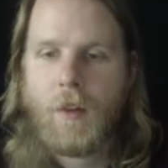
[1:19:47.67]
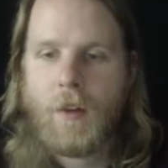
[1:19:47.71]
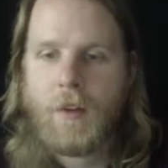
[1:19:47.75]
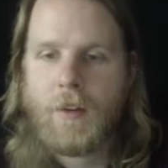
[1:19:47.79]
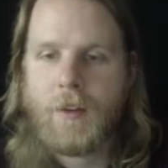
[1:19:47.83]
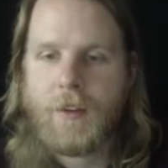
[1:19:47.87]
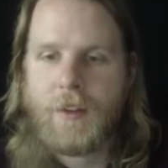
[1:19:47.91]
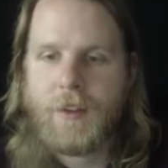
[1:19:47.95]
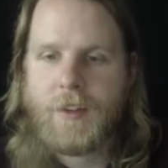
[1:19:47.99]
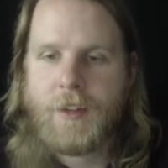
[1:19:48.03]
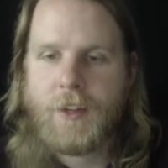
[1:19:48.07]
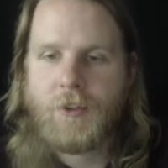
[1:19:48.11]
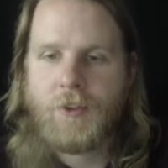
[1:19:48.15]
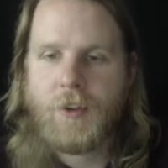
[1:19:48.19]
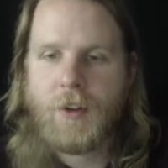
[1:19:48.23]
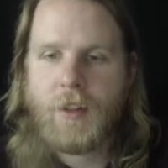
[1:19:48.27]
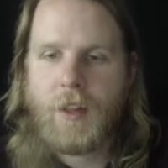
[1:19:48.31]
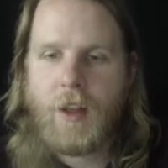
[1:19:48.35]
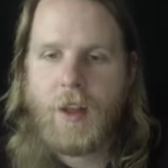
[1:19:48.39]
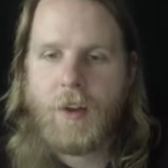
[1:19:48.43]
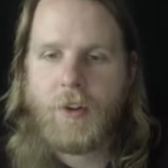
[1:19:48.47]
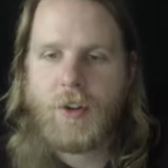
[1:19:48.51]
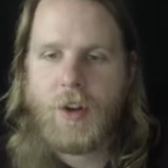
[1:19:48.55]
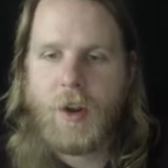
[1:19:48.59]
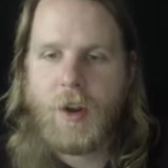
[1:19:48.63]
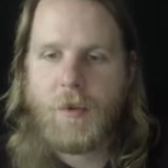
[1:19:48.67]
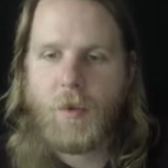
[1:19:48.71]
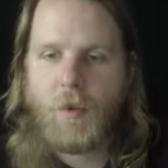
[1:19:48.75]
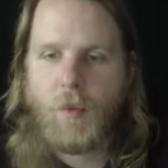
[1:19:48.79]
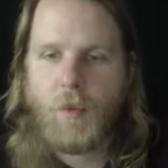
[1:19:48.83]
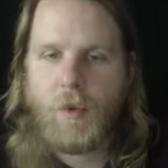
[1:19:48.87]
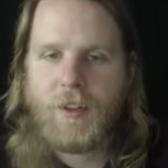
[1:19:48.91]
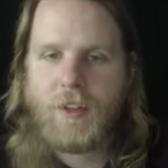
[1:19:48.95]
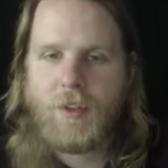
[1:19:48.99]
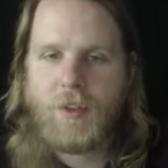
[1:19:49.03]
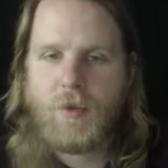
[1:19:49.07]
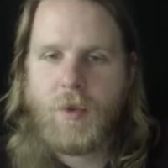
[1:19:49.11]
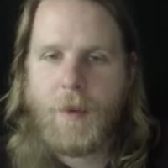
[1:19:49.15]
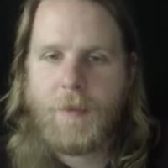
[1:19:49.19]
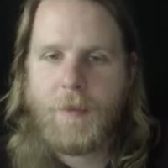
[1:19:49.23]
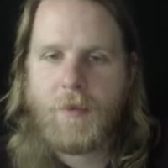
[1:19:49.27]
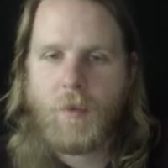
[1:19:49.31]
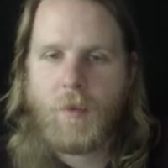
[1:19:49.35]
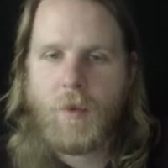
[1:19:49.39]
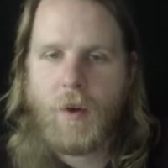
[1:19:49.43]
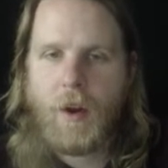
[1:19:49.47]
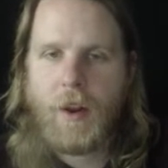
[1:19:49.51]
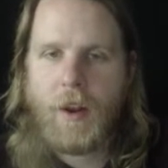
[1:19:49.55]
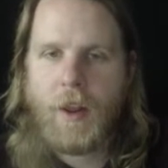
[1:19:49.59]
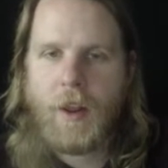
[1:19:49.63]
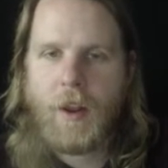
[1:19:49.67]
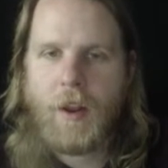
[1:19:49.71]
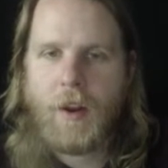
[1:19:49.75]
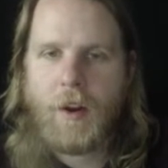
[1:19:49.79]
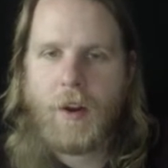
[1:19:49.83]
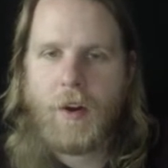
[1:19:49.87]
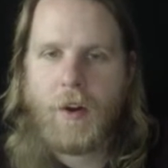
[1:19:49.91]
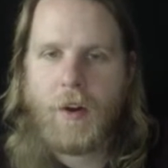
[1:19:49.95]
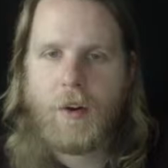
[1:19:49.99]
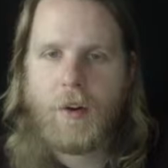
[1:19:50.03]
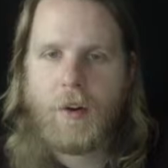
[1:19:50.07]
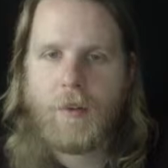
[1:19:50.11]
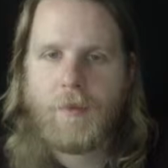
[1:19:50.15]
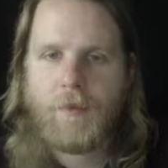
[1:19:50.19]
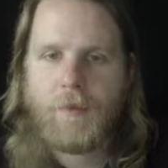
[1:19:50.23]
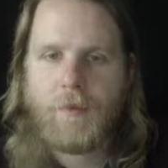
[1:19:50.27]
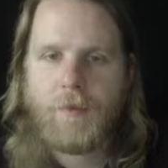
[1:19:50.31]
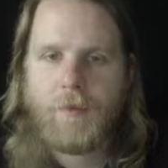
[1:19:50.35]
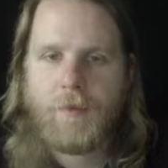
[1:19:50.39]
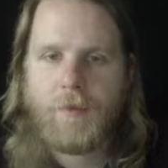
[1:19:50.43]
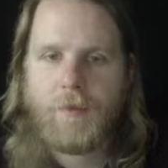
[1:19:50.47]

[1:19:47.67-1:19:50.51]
An eccentric cloud giant with windswept white hair.